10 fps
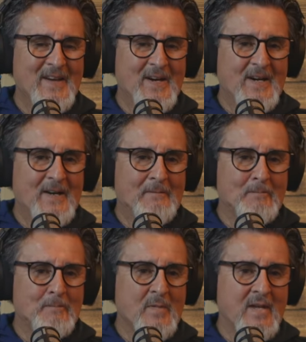Um,
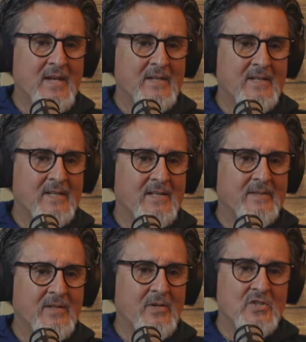and uh,
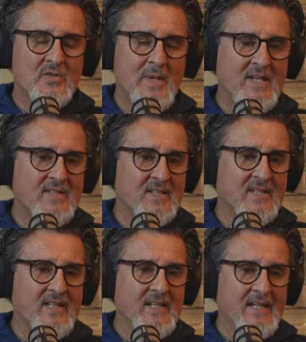you know, just
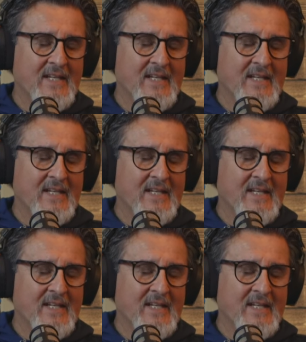basically,